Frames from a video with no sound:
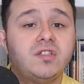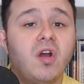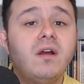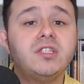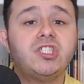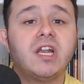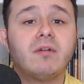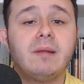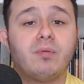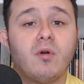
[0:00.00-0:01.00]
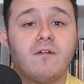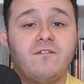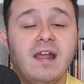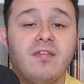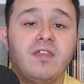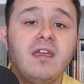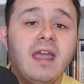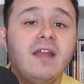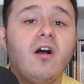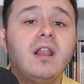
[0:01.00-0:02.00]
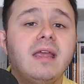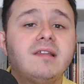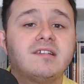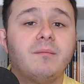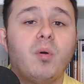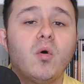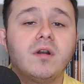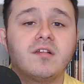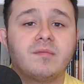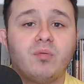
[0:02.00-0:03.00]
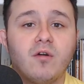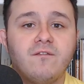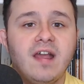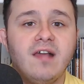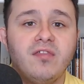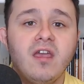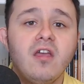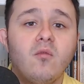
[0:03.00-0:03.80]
Don Cherry broke faith, and all his supporters broke faith